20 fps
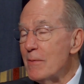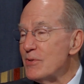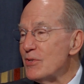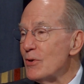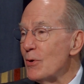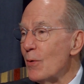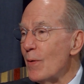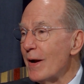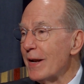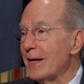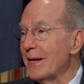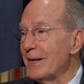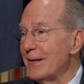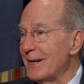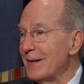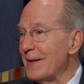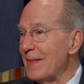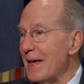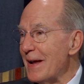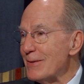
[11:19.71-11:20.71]
you don't want to get
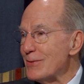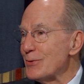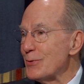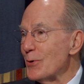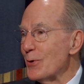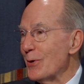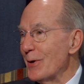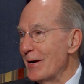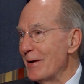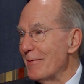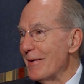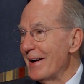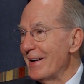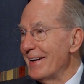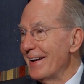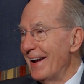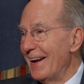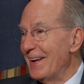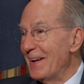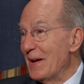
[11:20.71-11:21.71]
into that story,
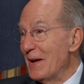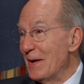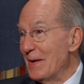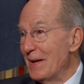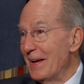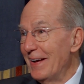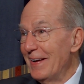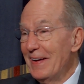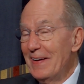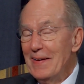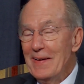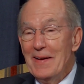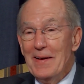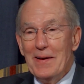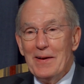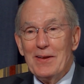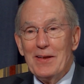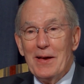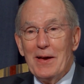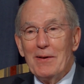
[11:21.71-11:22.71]
right?
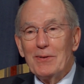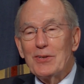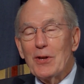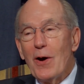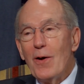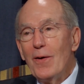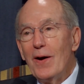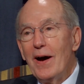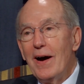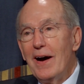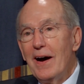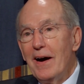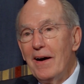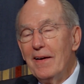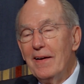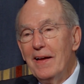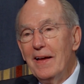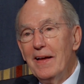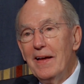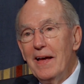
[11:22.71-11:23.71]
So,
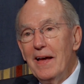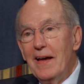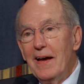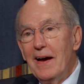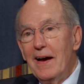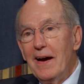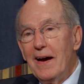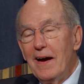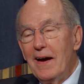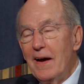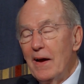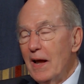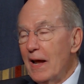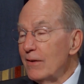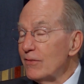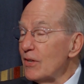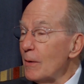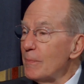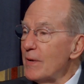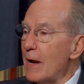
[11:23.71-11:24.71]

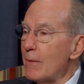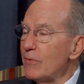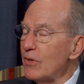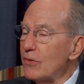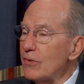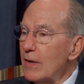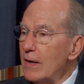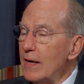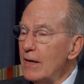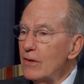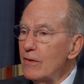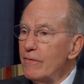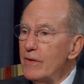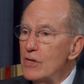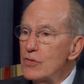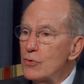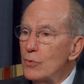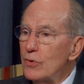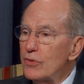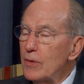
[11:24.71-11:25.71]
and sometimes it's an
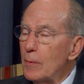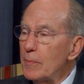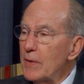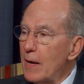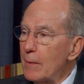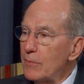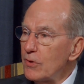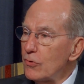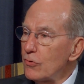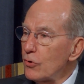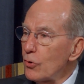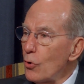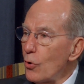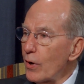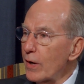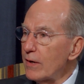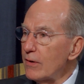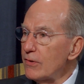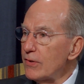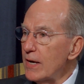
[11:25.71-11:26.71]
individual, sometimes it's an
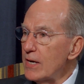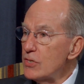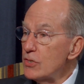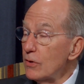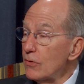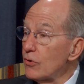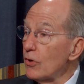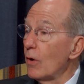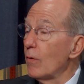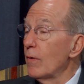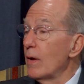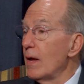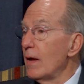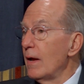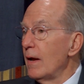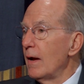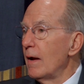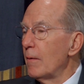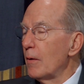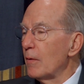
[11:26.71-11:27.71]
organization. So
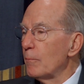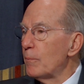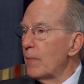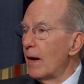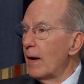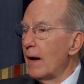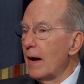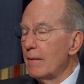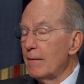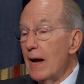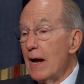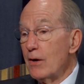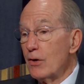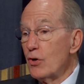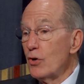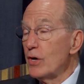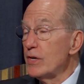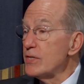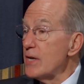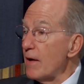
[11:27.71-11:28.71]
I
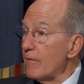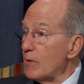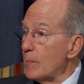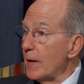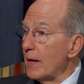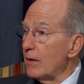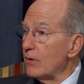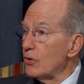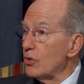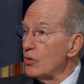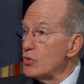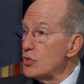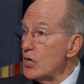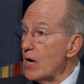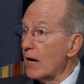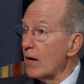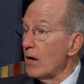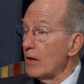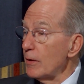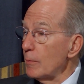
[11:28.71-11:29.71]
encourage everybody to
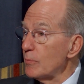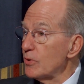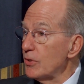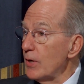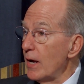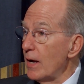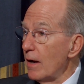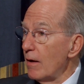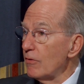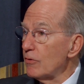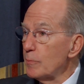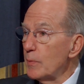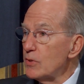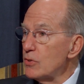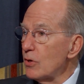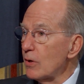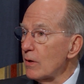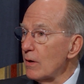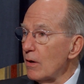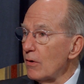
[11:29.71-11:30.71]
check on themselves, but
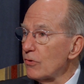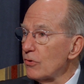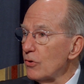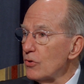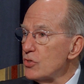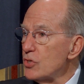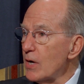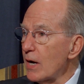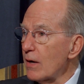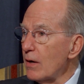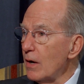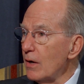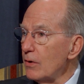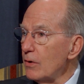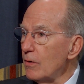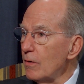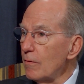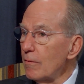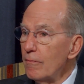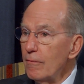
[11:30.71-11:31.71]
you can also check on
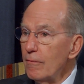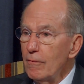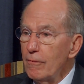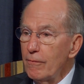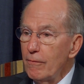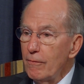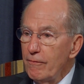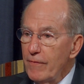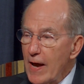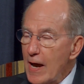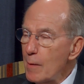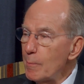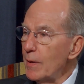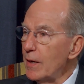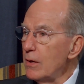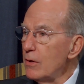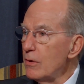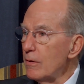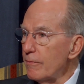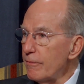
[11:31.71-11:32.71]
your
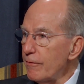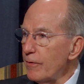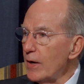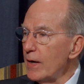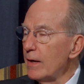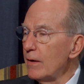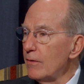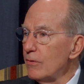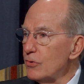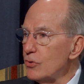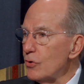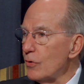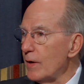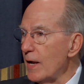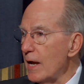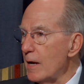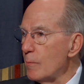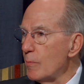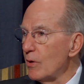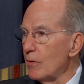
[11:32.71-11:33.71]
family, your friends, your
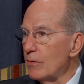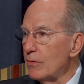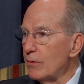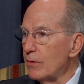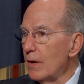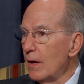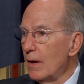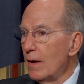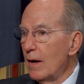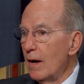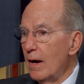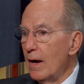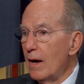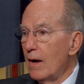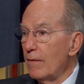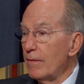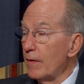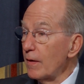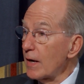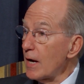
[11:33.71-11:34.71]
neighbors,
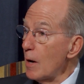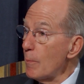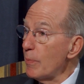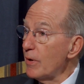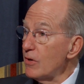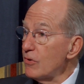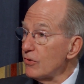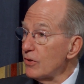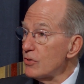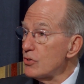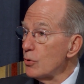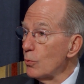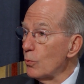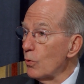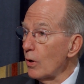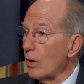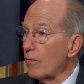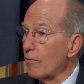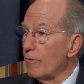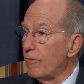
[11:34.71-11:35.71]
the companies that you
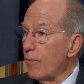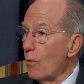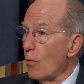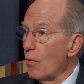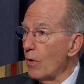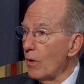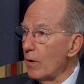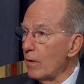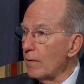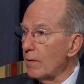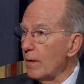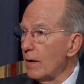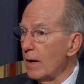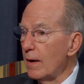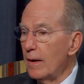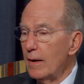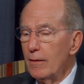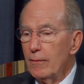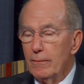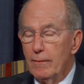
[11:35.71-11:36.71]
work for,
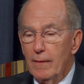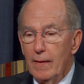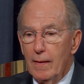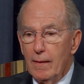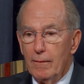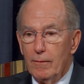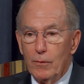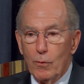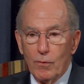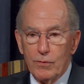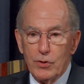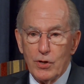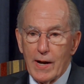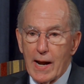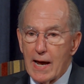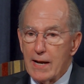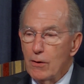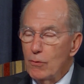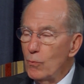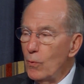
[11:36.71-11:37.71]

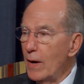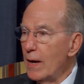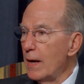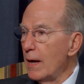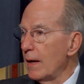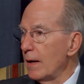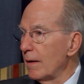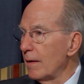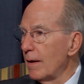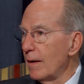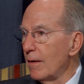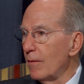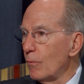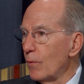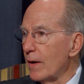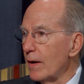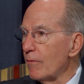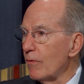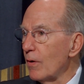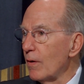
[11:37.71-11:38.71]
United Way,
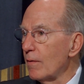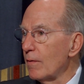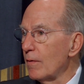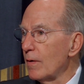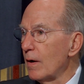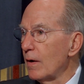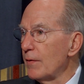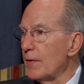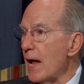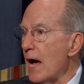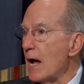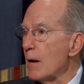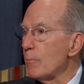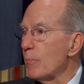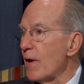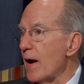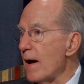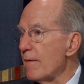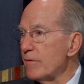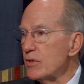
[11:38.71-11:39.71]
whatever
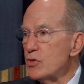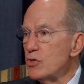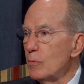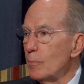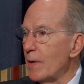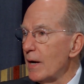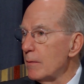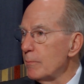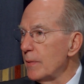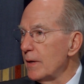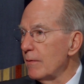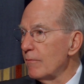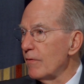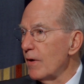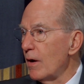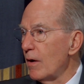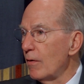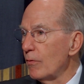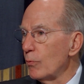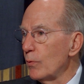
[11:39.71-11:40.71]
nonprofits you might be
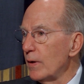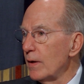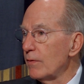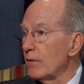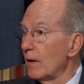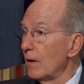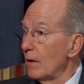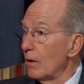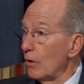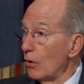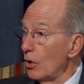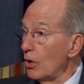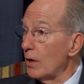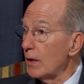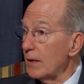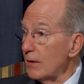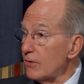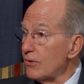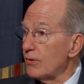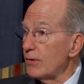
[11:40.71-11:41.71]
involved with.
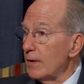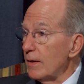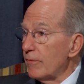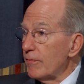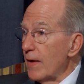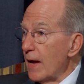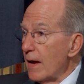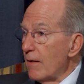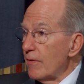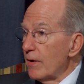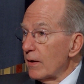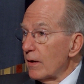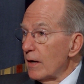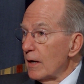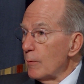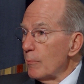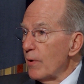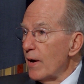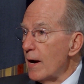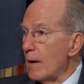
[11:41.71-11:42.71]
Look and see if they have
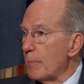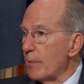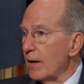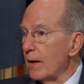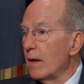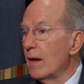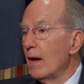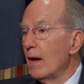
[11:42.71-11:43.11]
unclaimed property.